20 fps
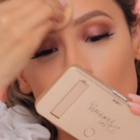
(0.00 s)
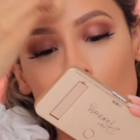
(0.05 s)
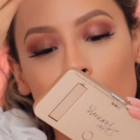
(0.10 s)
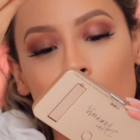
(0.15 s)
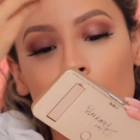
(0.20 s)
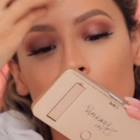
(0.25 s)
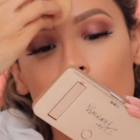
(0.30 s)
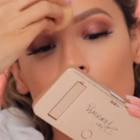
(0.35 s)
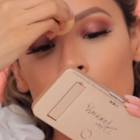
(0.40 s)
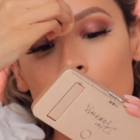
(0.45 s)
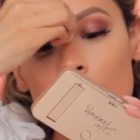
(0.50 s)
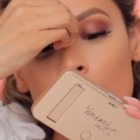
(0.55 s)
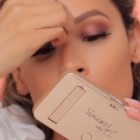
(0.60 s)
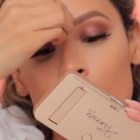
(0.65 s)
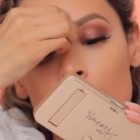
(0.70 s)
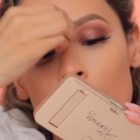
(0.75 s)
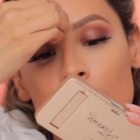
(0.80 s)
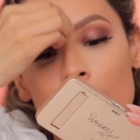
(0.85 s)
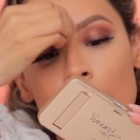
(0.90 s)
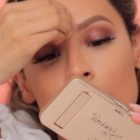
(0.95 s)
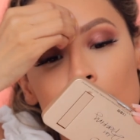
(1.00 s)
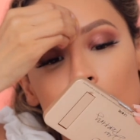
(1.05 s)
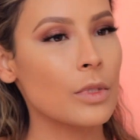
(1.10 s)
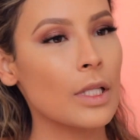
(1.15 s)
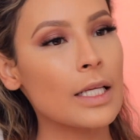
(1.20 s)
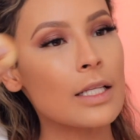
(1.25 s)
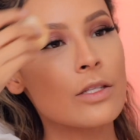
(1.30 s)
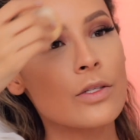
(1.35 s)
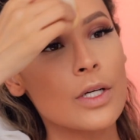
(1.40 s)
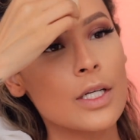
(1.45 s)
here.
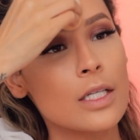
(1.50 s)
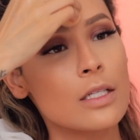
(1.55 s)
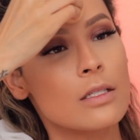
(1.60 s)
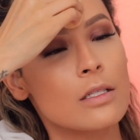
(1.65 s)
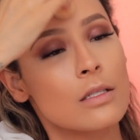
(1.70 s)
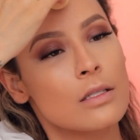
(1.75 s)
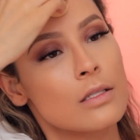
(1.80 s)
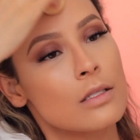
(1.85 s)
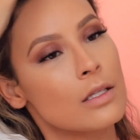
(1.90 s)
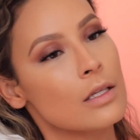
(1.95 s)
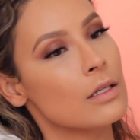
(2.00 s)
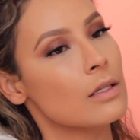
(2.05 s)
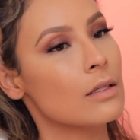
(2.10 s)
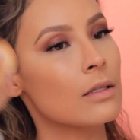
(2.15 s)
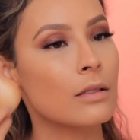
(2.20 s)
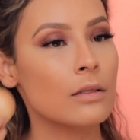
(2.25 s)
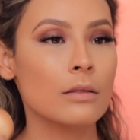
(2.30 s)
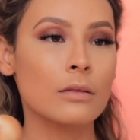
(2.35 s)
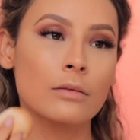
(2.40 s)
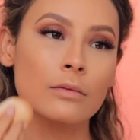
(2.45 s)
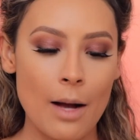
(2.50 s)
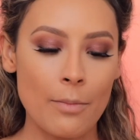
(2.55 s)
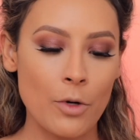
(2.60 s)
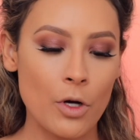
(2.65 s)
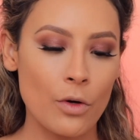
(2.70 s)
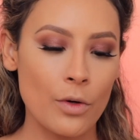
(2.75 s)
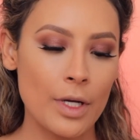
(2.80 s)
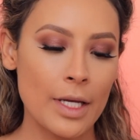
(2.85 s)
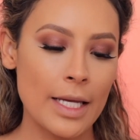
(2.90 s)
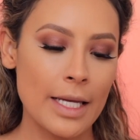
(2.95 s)
Blends right into the skin. I'm
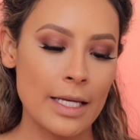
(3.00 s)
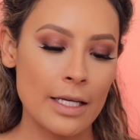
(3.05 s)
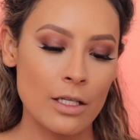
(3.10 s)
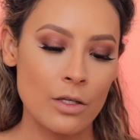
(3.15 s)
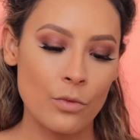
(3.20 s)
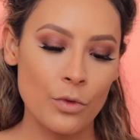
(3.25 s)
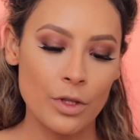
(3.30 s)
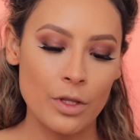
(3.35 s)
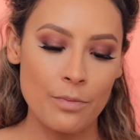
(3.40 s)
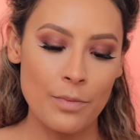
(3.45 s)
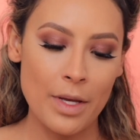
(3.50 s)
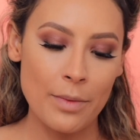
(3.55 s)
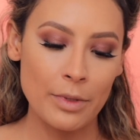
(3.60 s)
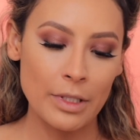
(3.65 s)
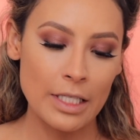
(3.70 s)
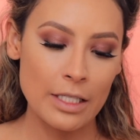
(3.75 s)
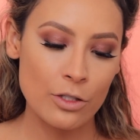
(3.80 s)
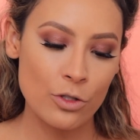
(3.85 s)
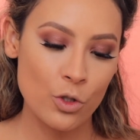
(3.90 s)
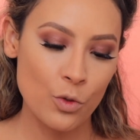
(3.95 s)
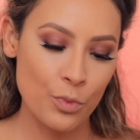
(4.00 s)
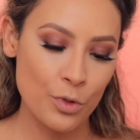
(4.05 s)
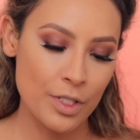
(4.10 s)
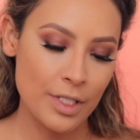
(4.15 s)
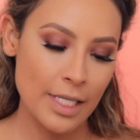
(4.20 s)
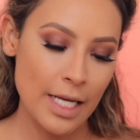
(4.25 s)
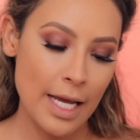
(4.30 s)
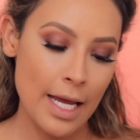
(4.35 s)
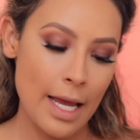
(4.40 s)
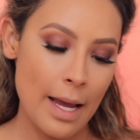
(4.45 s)
going in with the Maybelline
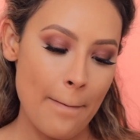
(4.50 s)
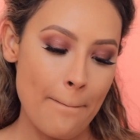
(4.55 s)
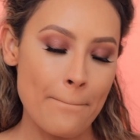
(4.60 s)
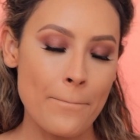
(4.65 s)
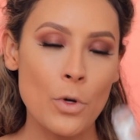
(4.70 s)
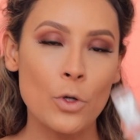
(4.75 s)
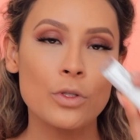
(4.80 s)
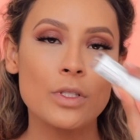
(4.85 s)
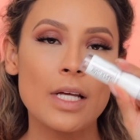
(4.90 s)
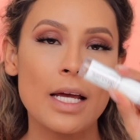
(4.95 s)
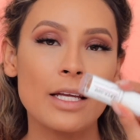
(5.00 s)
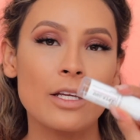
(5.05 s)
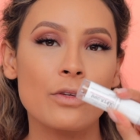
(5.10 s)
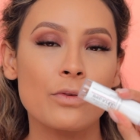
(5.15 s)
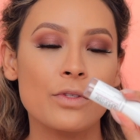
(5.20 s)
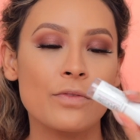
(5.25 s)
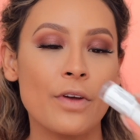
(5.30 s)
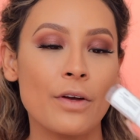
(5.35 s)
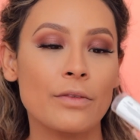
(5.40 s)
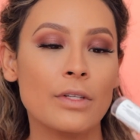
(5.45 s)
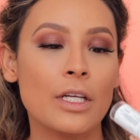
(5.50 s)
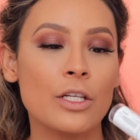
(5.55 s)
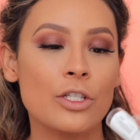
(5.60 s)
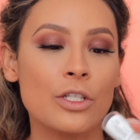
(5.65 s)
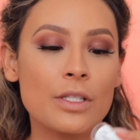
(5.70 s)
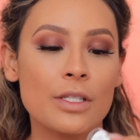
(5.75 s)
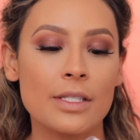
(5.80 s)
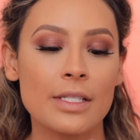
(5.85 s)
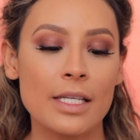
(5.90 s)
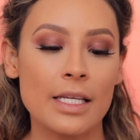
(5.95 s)
Superstay multi-use
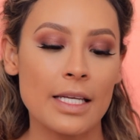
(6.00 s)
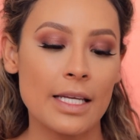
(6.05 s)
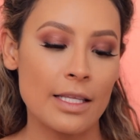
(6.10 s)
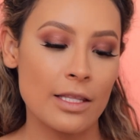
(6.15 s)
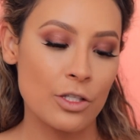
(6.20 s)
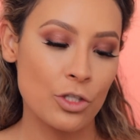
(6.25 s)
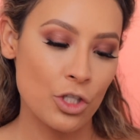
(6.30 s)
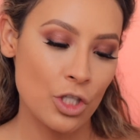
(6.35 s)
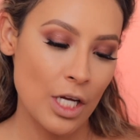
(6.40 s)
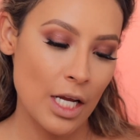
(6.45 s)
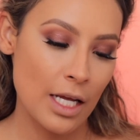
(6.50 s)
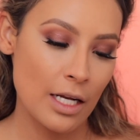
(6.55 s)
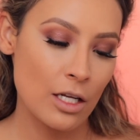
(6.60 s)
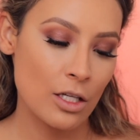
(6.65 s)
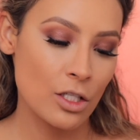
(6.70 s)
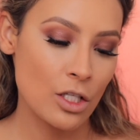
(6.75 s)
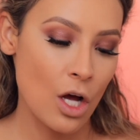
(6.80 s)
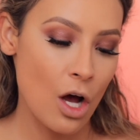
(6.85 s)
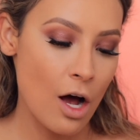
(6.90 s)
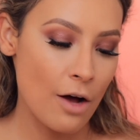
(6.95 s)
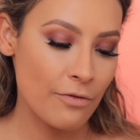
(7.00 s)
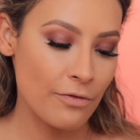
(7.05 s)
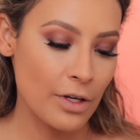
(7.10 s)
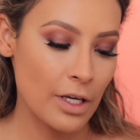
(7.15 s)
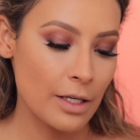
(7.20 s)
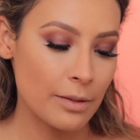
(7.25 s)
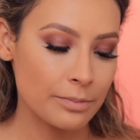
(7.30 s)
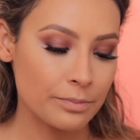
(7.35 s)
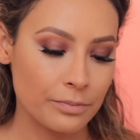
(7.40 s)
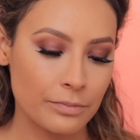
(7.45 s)
foundation stick in the shade
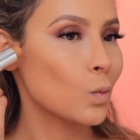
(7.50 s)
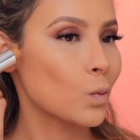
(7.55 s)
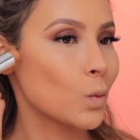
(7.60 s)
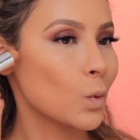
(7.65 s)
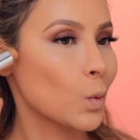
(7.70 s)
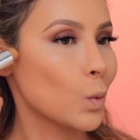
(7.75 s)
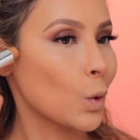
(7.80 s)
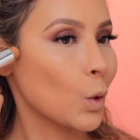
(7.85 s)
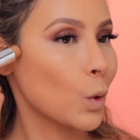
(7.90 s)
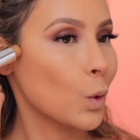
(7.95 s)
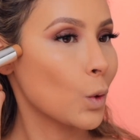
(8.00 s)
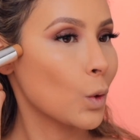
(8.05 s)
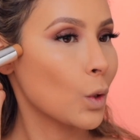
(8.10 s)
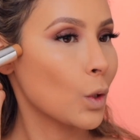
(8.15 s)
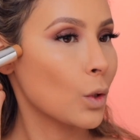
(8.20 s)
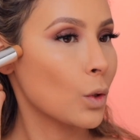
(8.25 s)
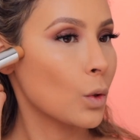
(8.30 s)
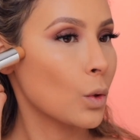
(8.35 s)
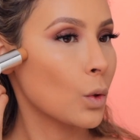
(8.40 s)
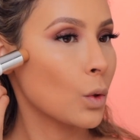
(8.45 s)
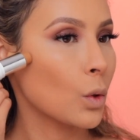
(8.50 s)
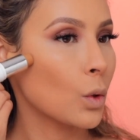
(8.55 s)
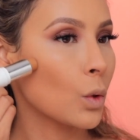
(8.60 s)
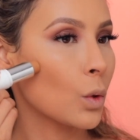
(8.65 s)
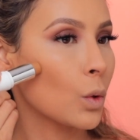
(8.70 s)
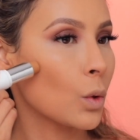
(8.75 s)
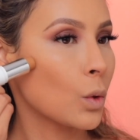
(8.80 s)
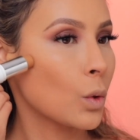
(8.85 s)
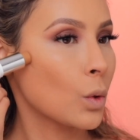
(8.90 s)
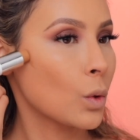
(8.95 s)
Toffee. I'm gonna use this
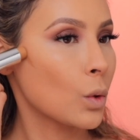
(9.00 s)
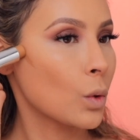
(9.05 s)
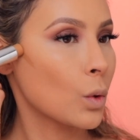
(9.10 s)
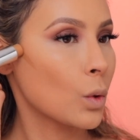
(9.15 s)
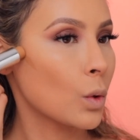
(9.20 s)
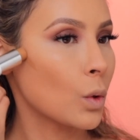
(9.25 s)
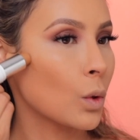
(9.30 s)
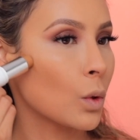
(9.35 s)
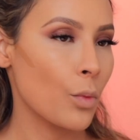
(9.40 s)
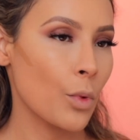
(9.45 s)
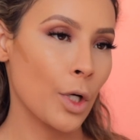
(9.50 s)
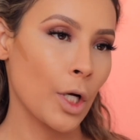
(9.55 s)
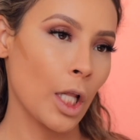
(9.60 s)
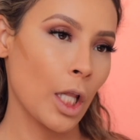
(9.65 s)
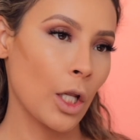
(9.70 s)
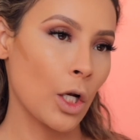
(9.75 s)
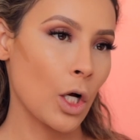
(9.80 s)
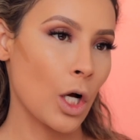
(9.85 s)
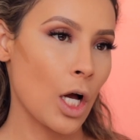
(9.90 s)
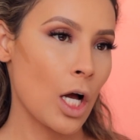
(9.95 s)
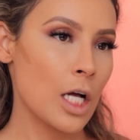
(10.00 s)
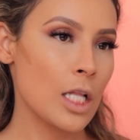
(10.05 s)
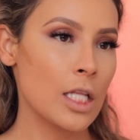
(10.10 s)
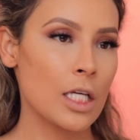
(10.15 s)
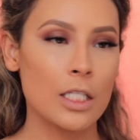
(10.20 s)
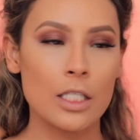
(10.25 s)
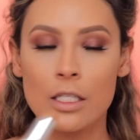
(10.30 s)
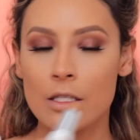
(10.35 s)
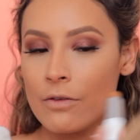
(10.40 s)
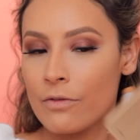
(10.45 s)
to bring a little
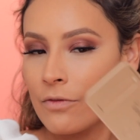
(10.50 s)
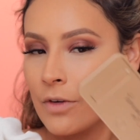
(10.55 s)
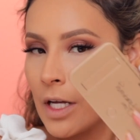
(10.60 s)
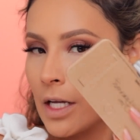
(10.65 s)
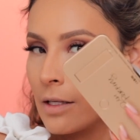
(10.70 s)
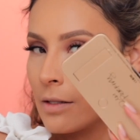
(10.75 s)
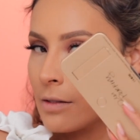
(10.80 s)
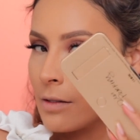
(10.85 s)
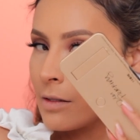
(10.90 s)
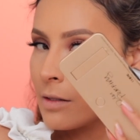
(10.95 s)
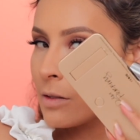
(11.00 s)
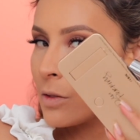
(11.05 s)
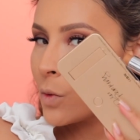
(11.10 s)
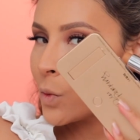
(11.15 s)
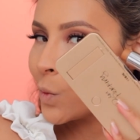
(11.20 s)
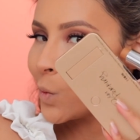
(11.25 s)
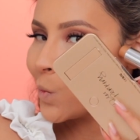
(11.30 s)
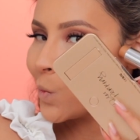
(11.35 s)
color to the face.